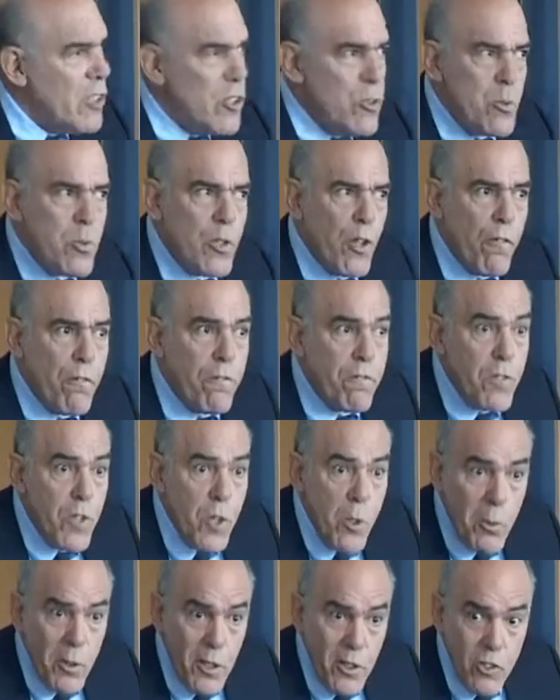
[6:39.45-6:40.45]
This was a
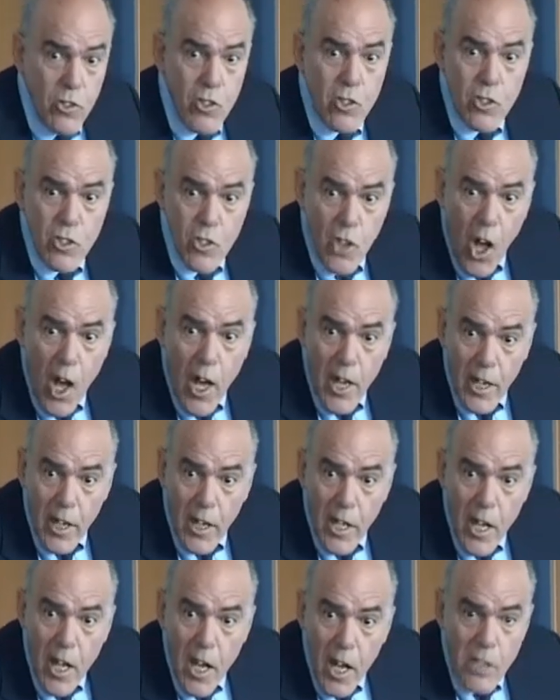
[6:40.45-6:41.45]
feudal
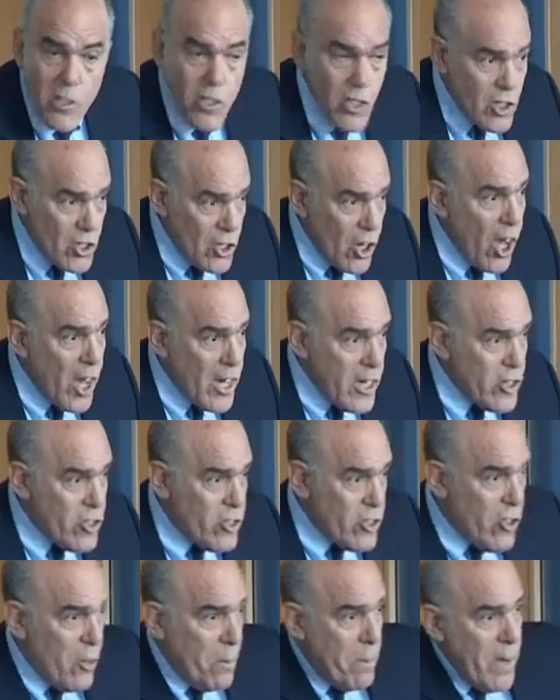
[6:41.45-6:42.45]
society, a society
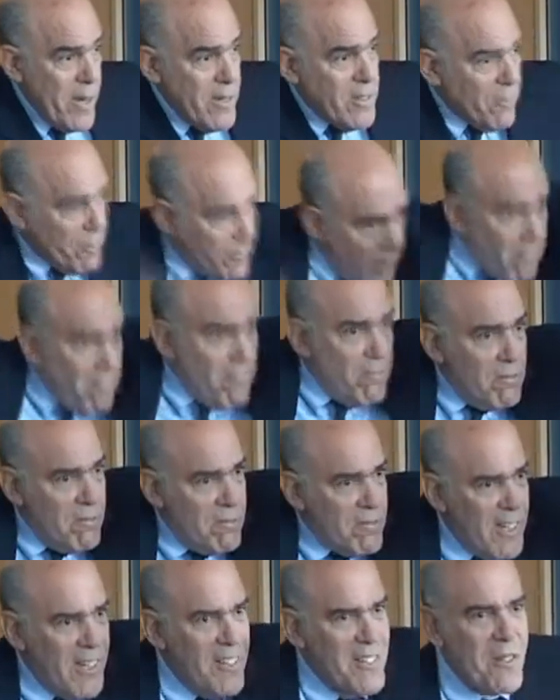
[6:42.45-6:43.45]
still based on,
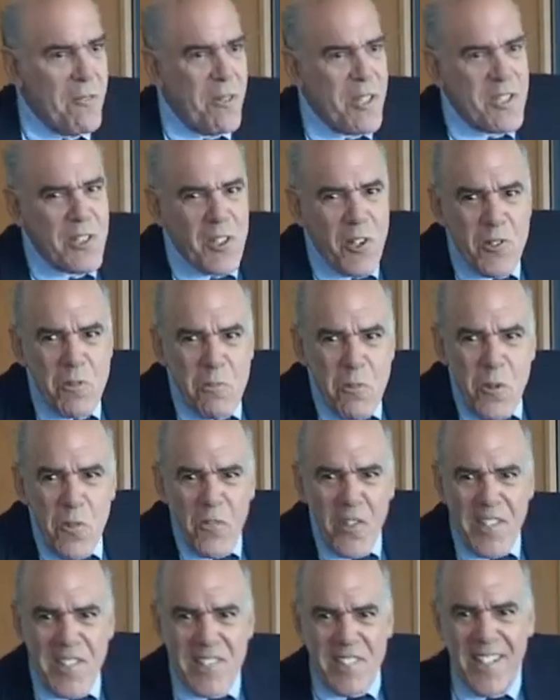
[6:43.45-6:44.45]
you know, you watch those
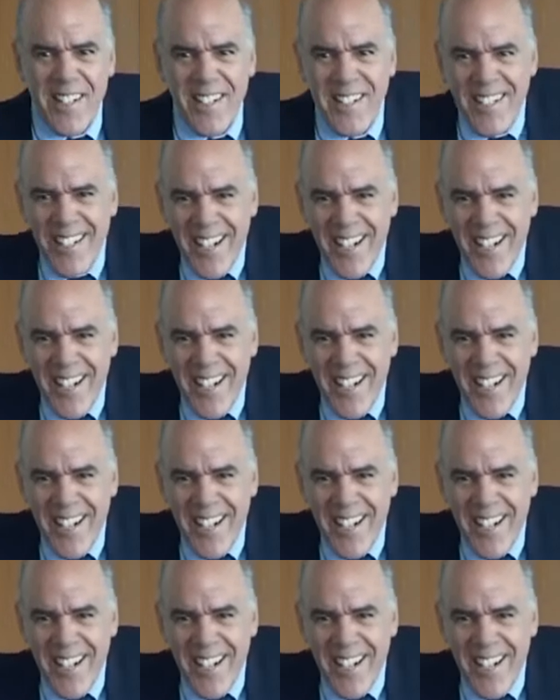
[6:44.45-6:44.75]
movies.